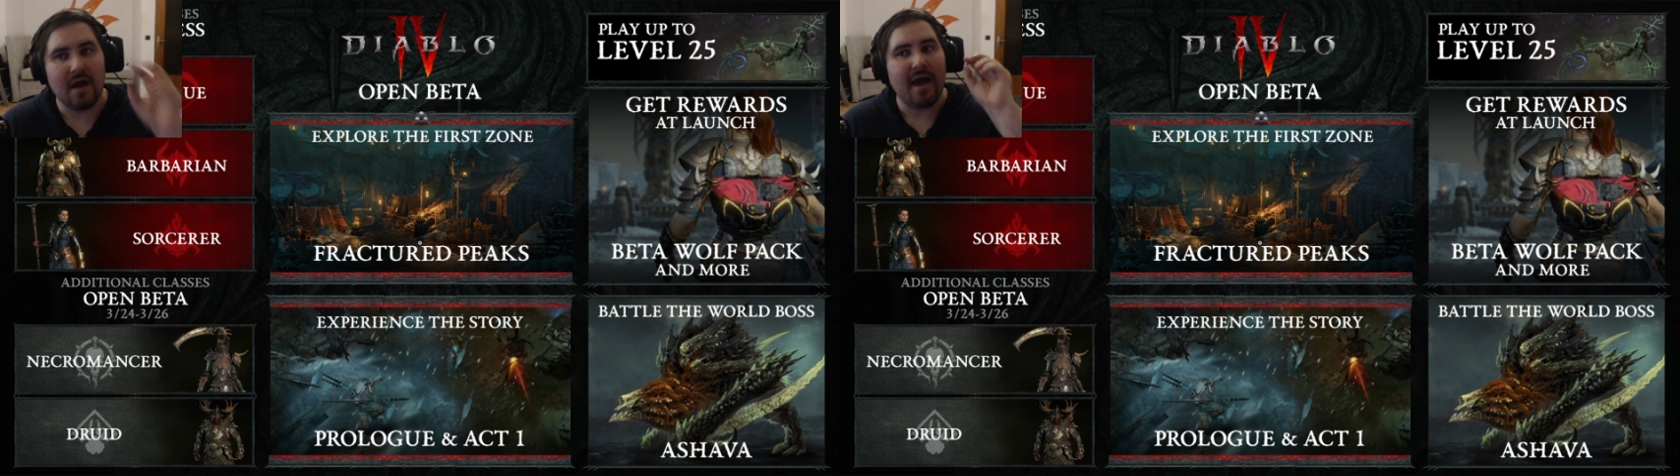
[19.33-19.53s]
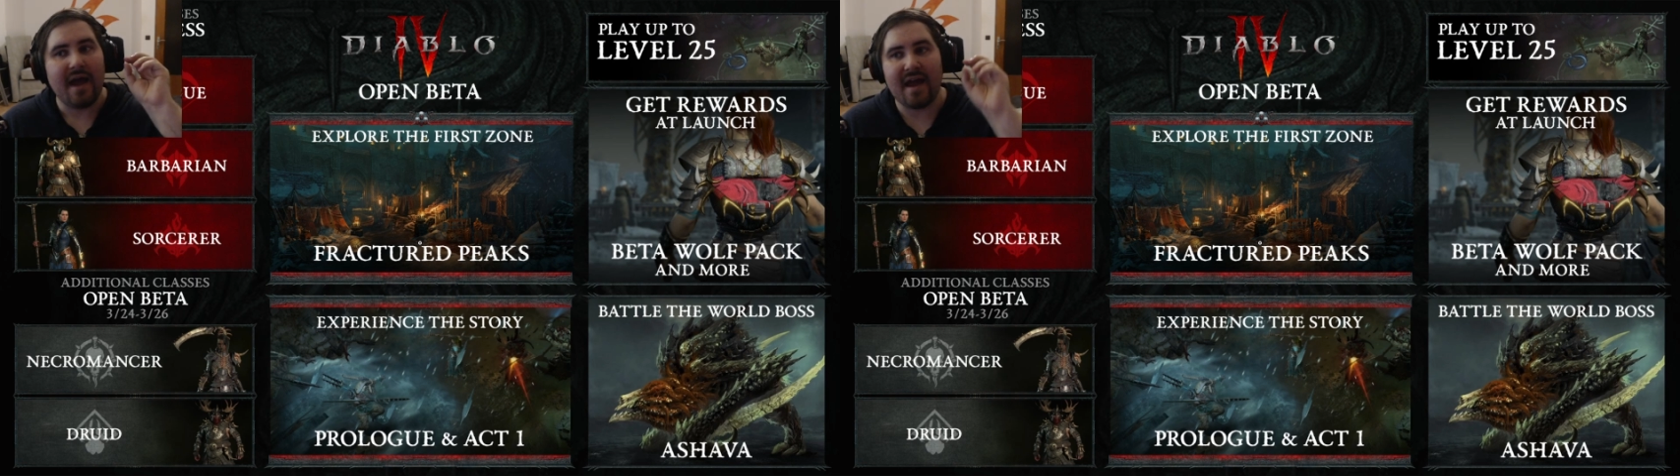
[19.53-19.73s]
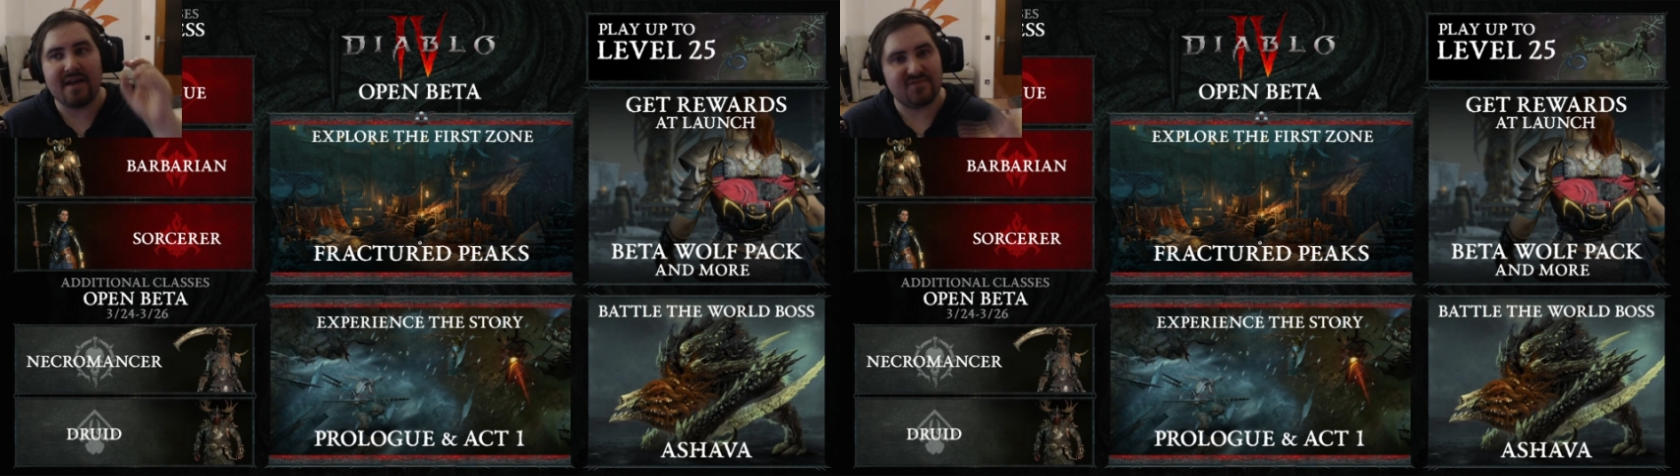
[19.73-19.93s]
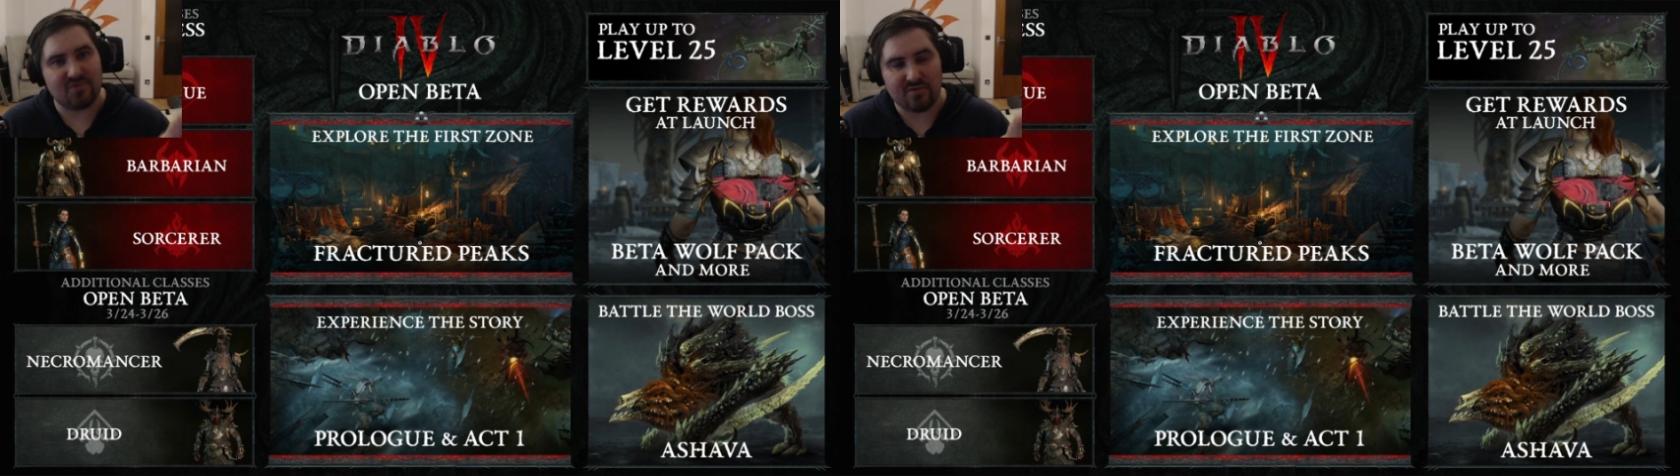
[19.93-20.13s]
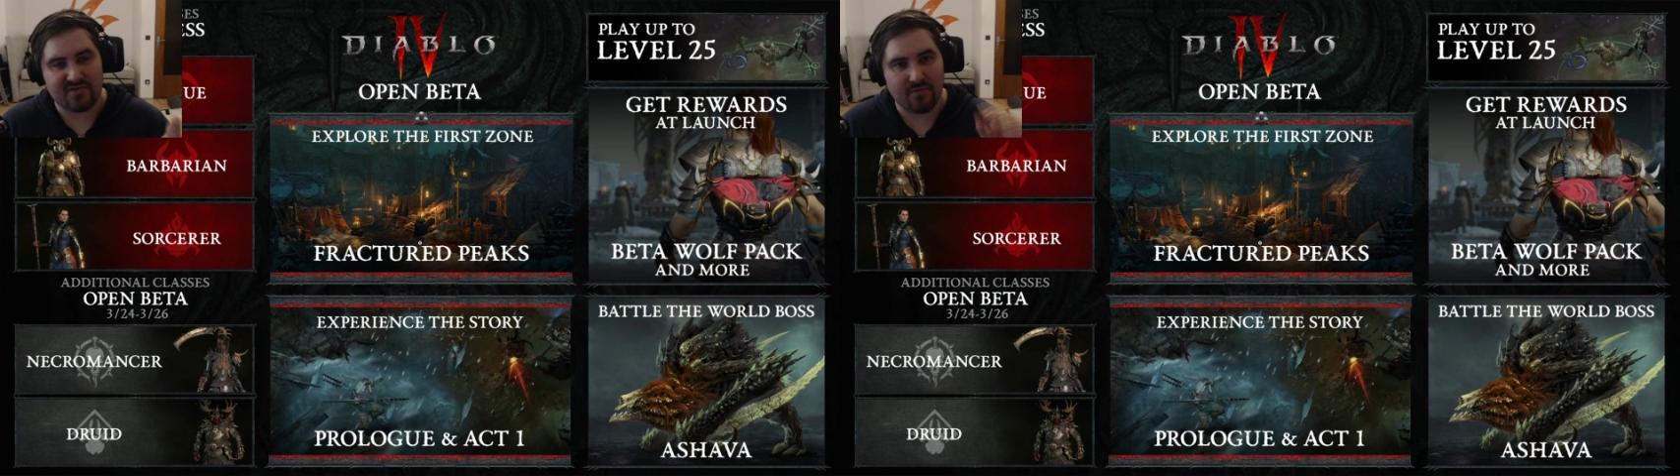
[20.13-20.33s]
and so
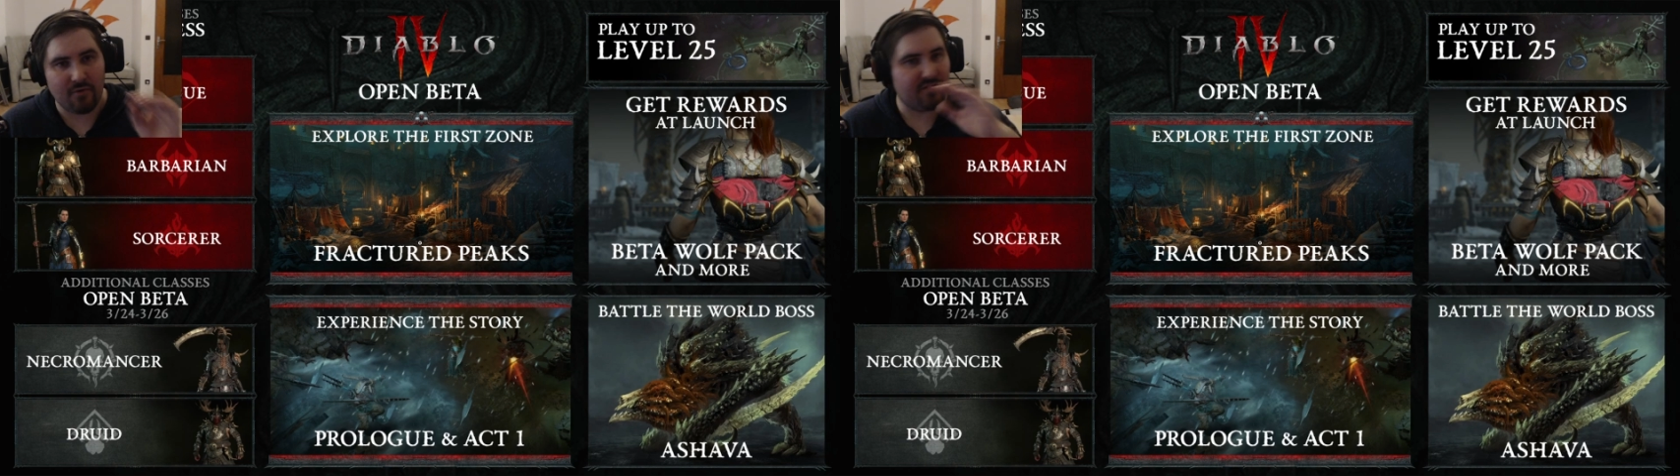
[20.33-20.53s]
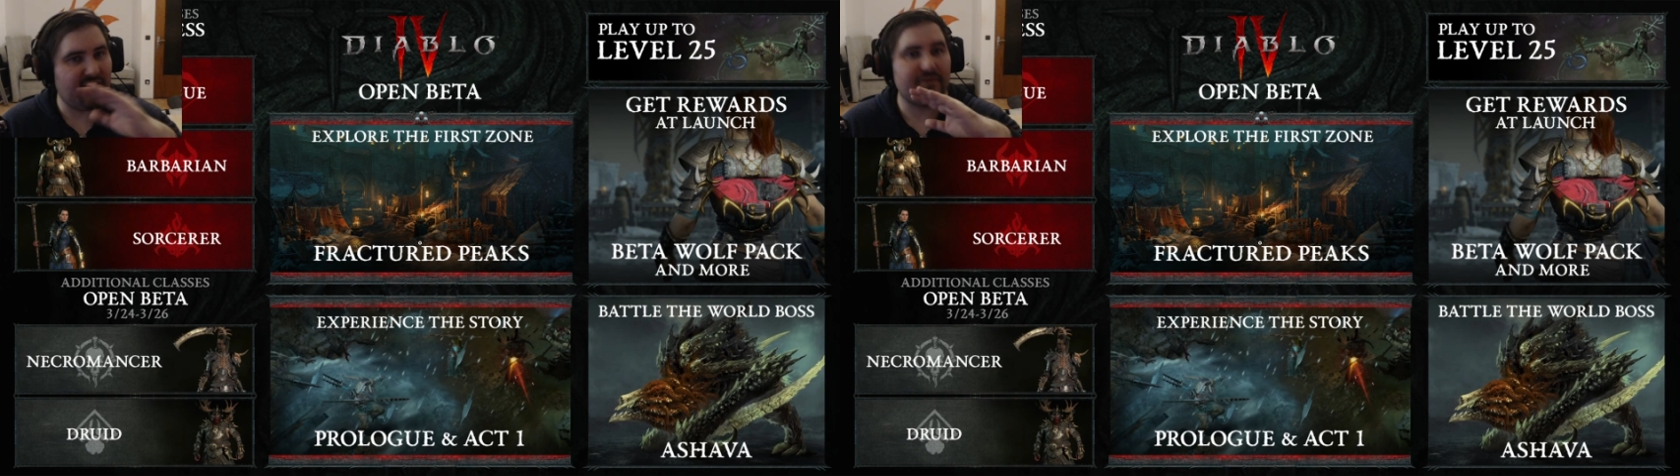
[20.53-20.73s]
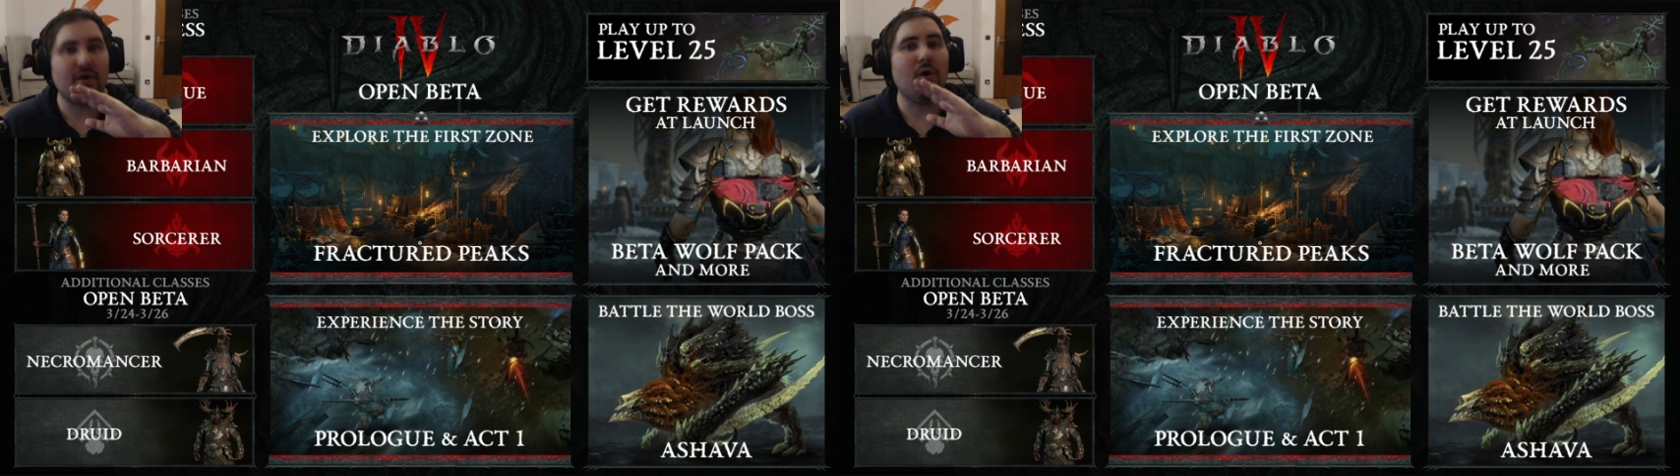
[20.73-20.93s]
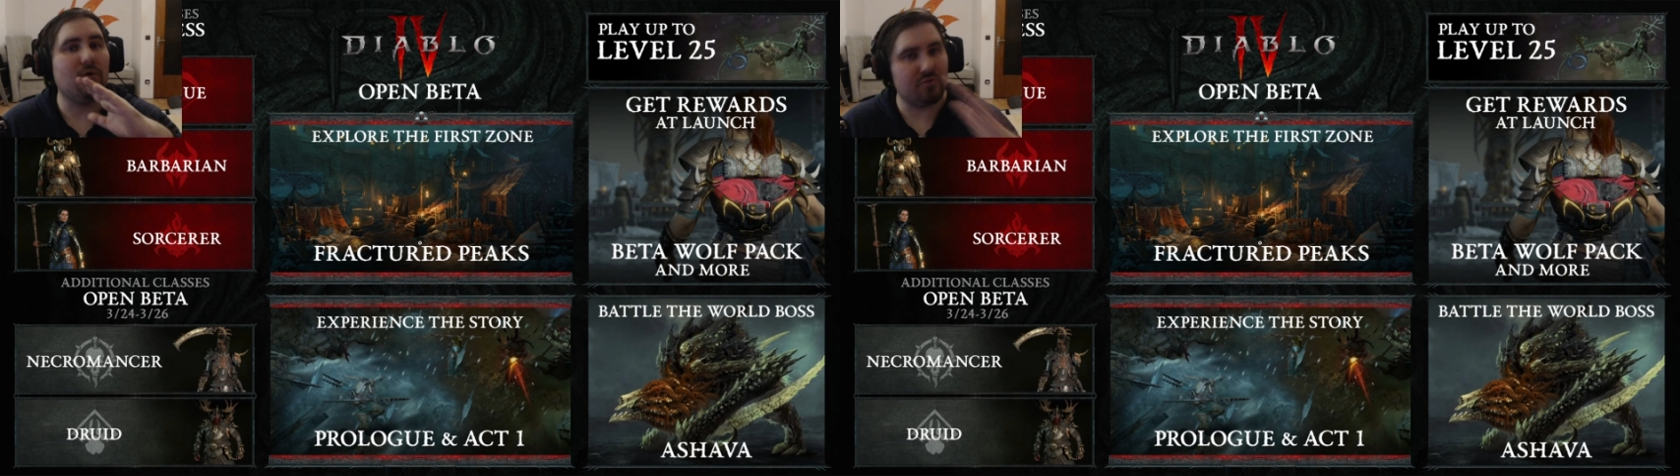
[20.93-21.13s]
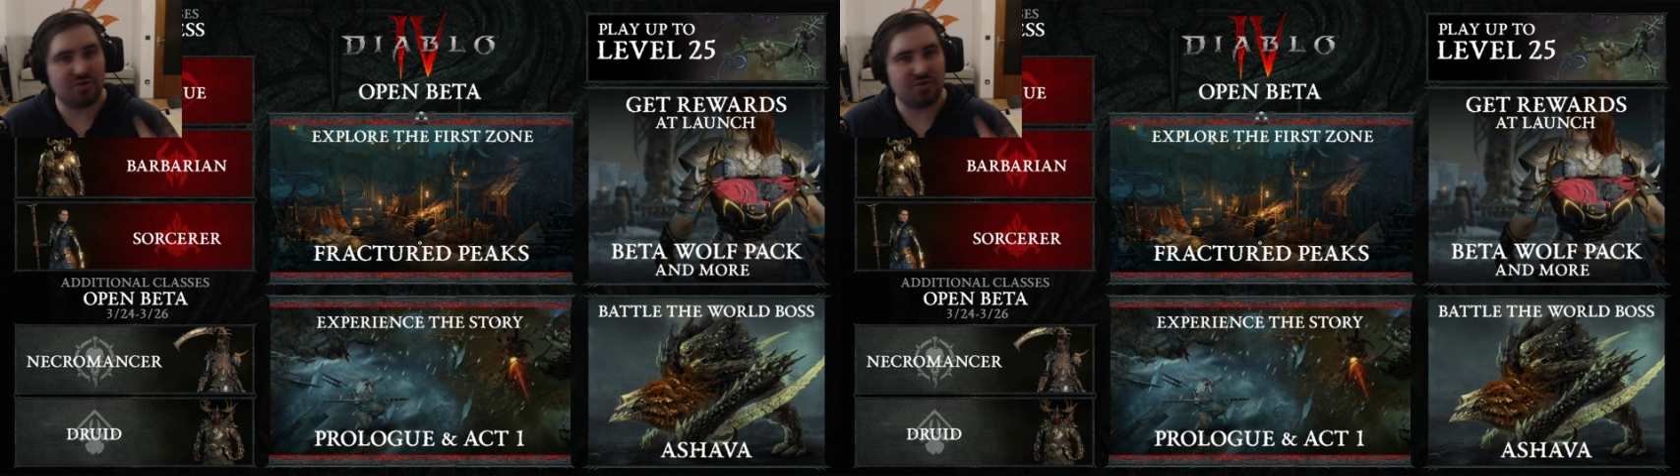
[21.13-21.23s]
on and so forth. Like the whole